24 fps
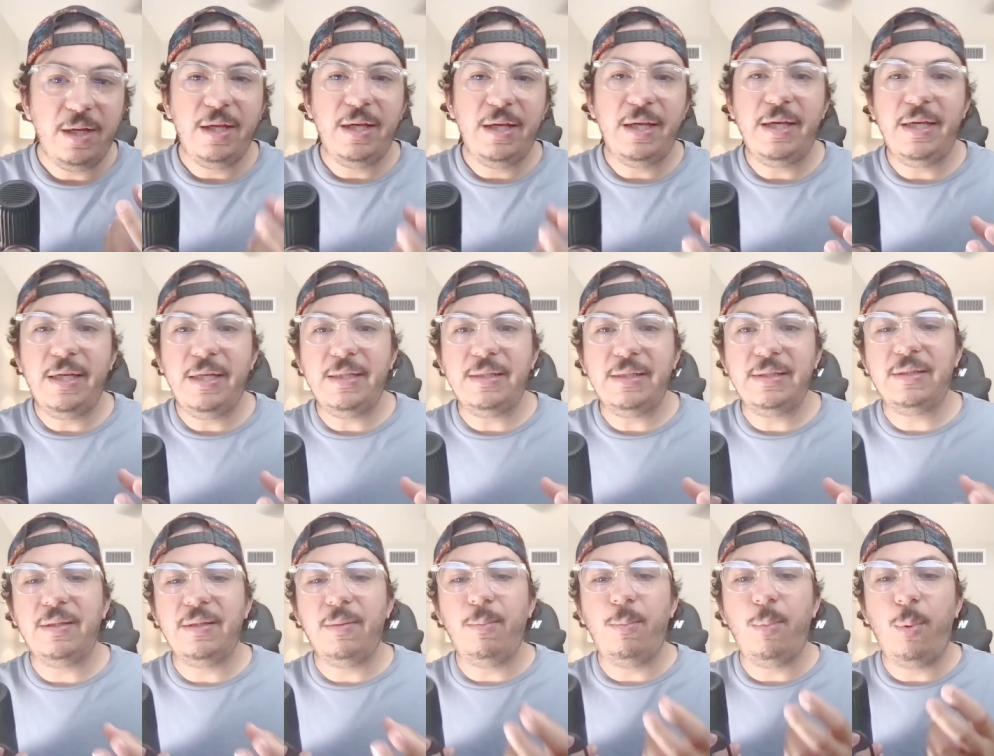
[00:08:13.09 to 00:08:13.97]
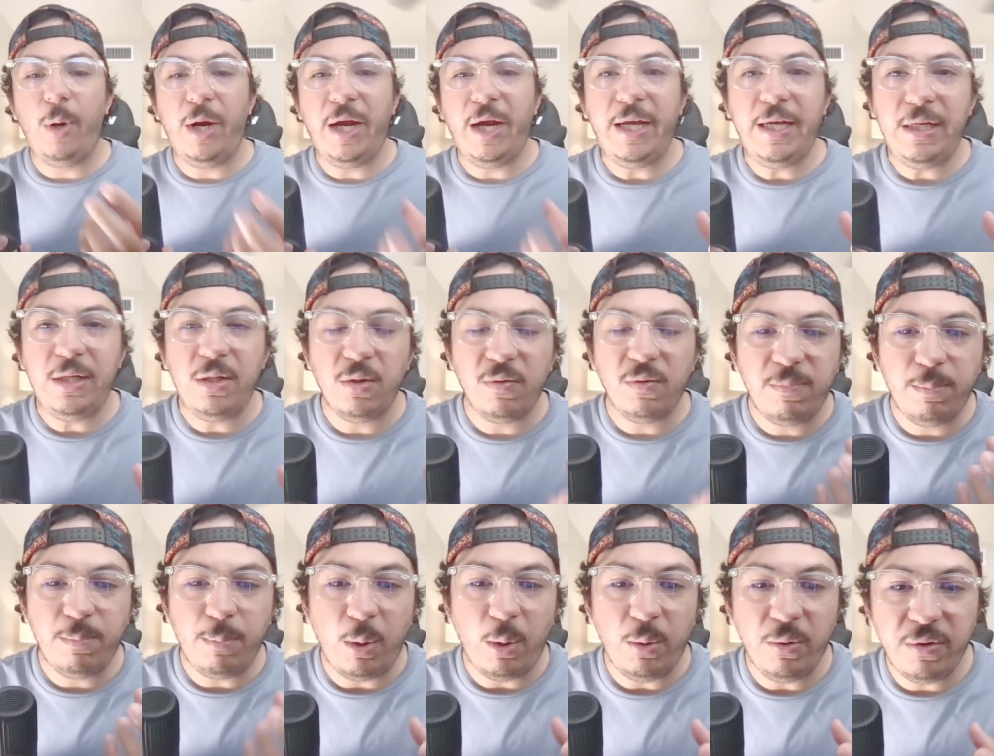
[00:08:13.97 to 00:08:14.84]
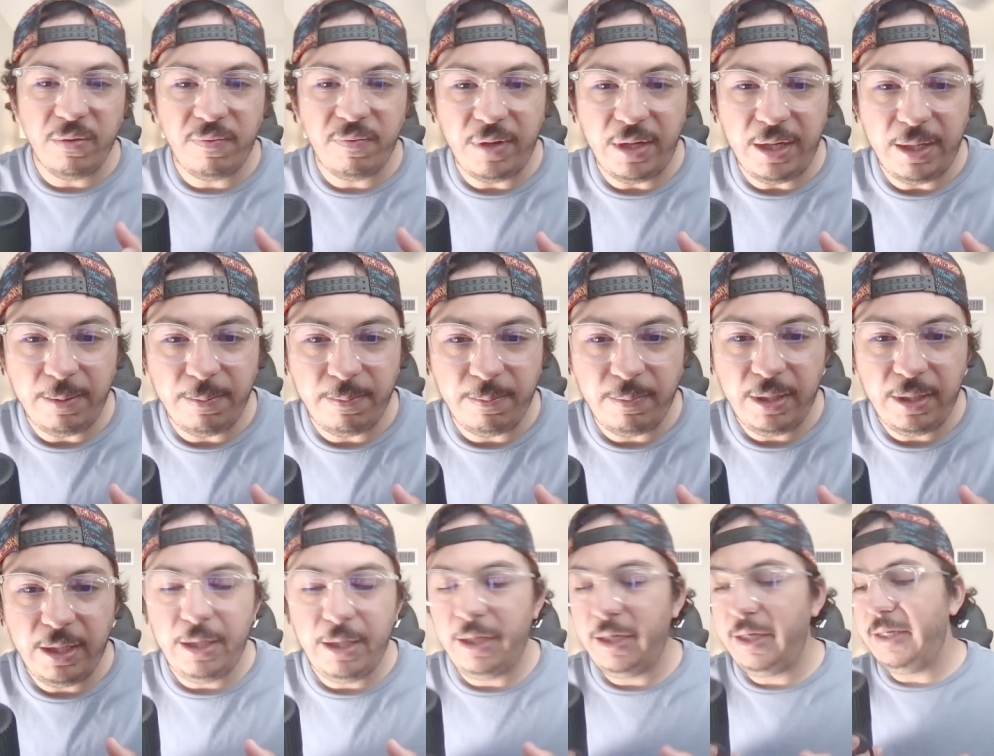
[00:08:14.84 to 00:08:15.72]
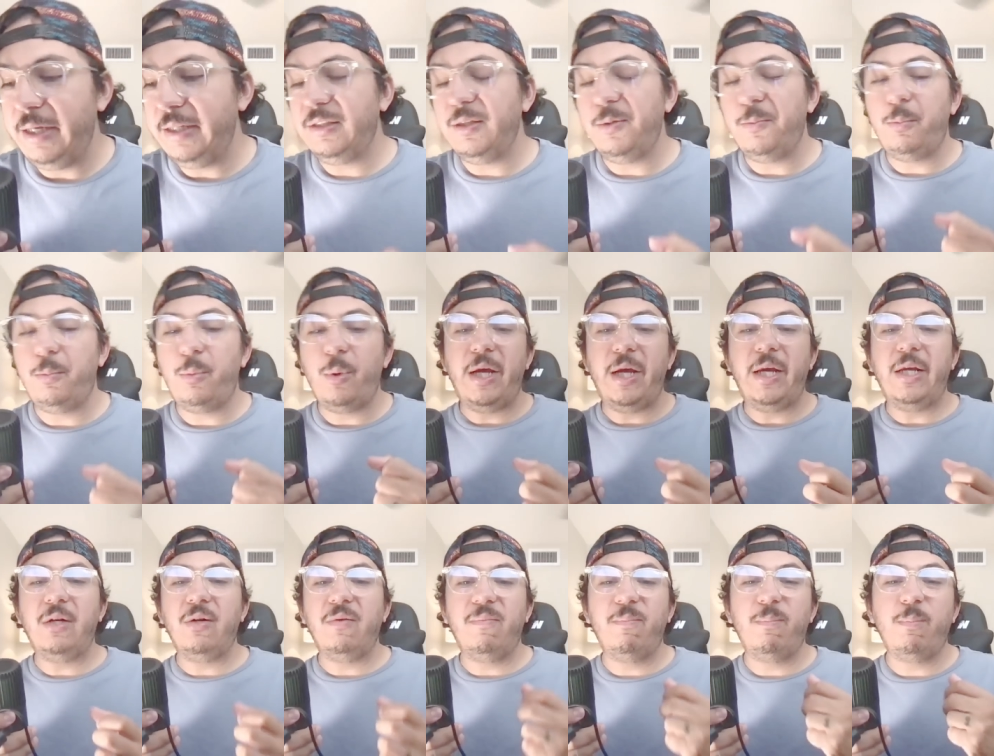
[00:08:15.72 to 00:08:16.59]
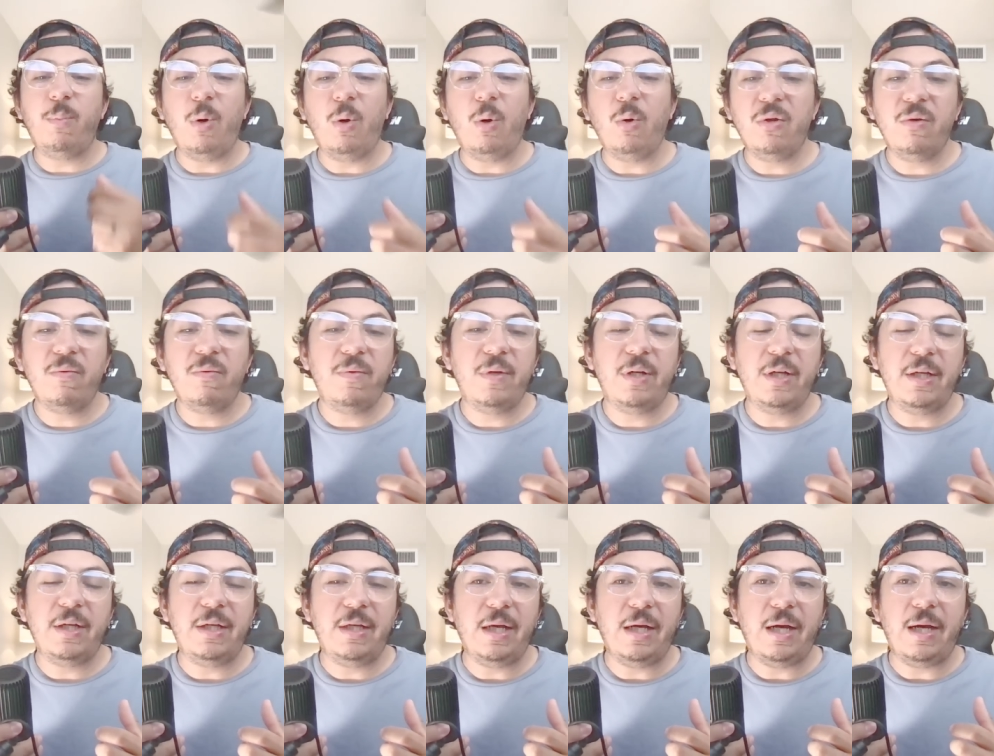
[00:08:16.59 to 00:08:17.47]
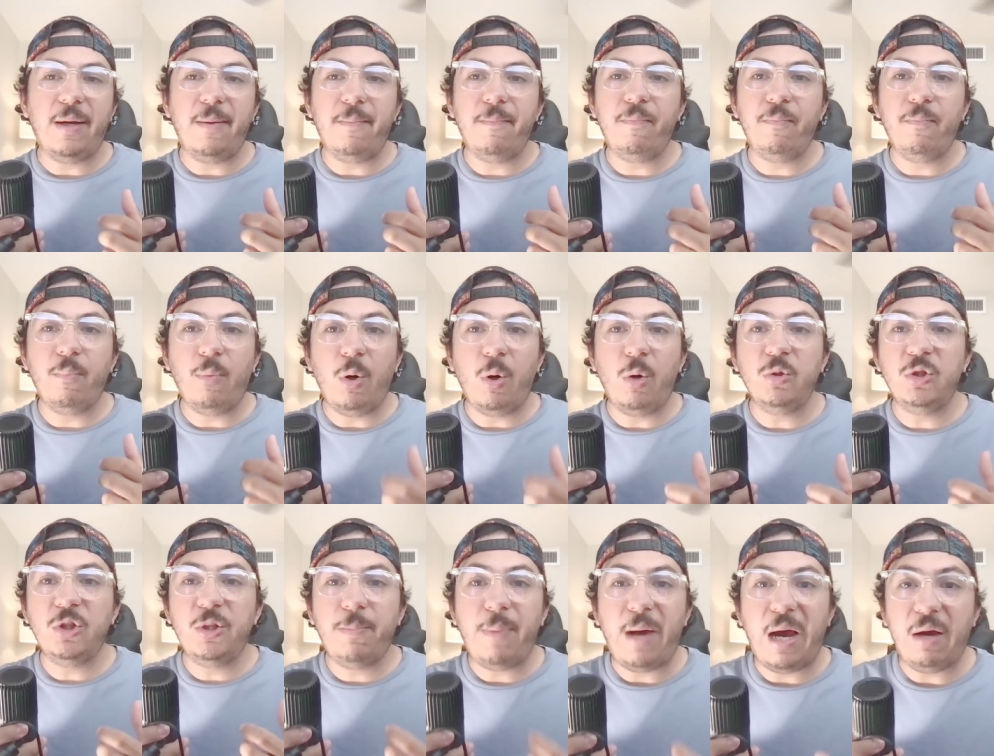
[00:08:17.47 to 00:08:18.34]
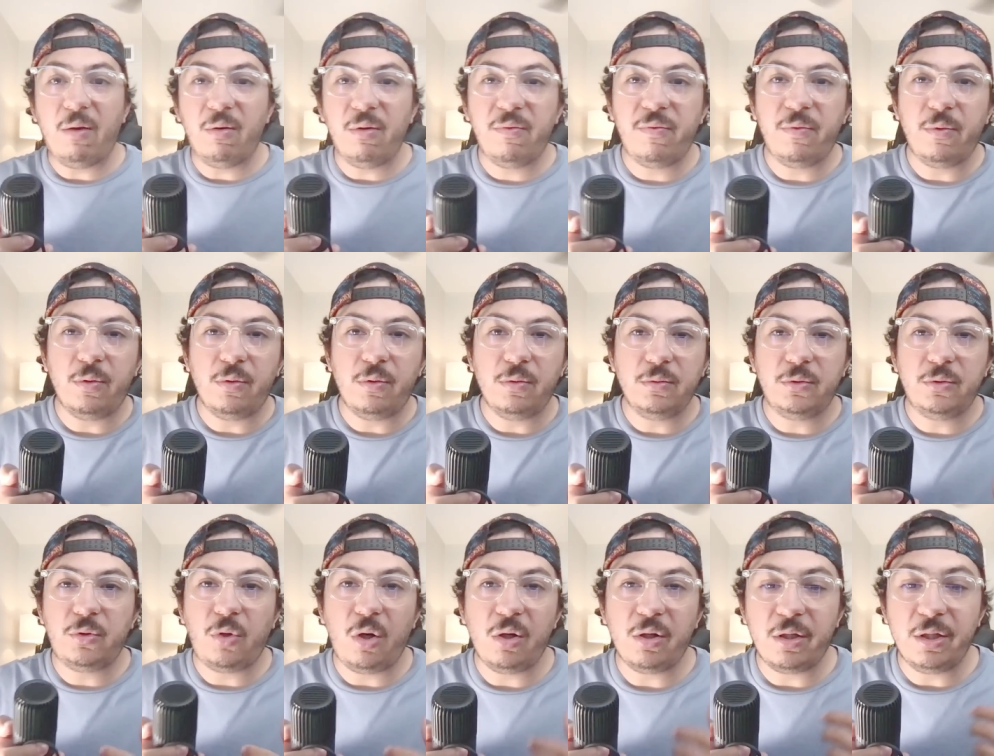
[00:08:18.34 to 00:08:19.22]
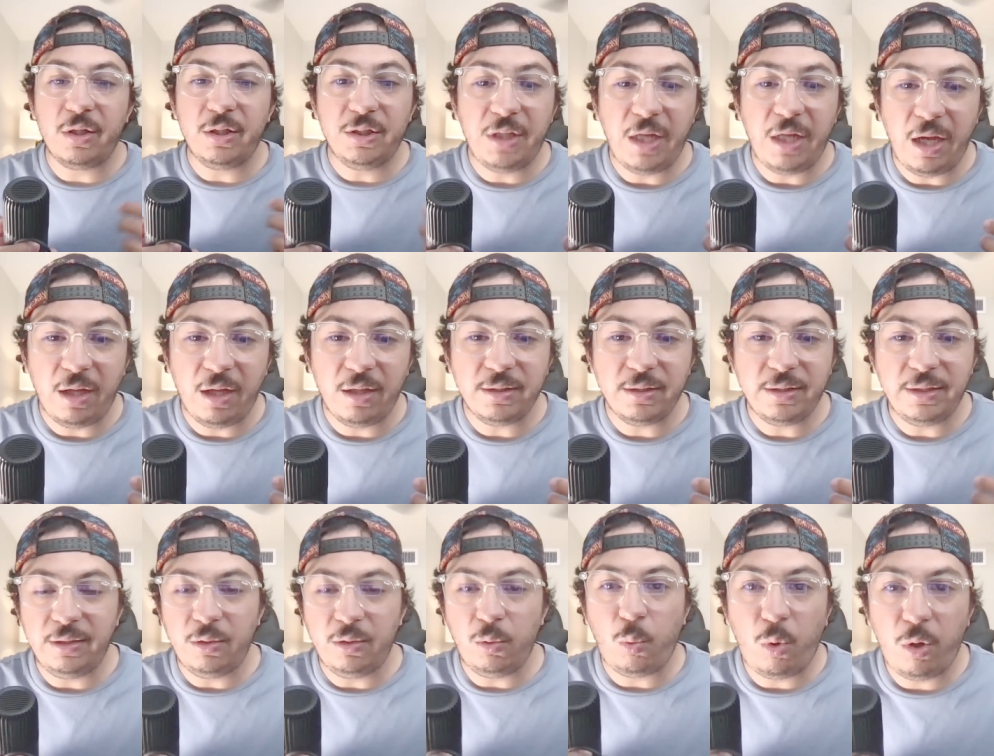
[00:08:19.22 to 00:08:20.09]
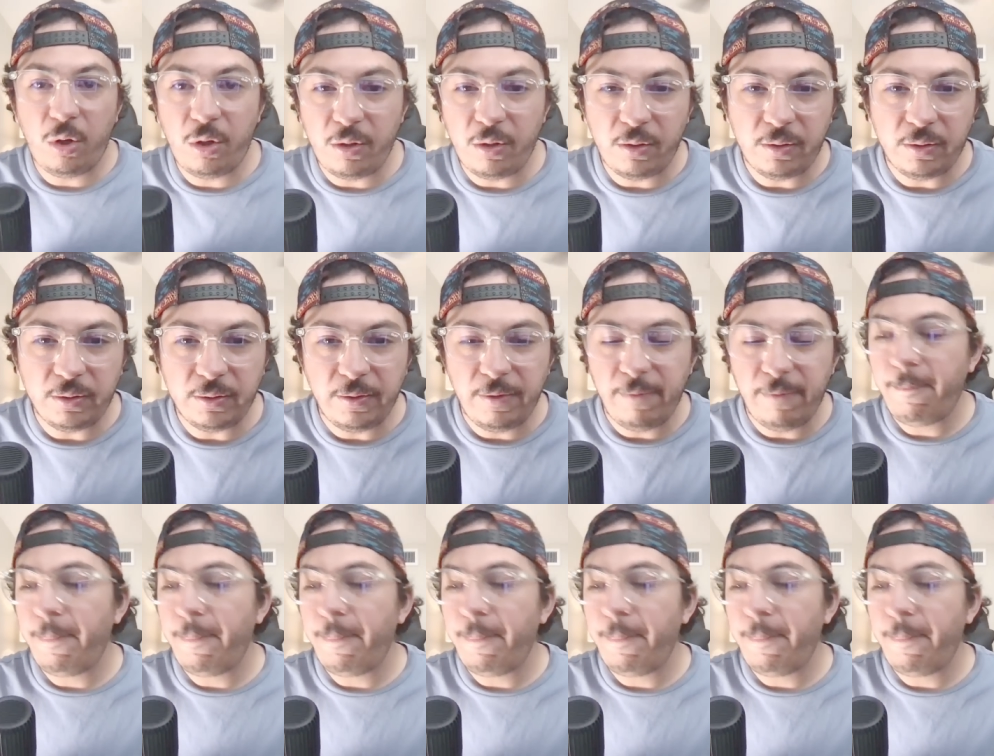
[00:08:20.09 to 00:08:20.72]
He's the brain of both of them. He's the brain of both of the uh, most powerful drug cartels in the world.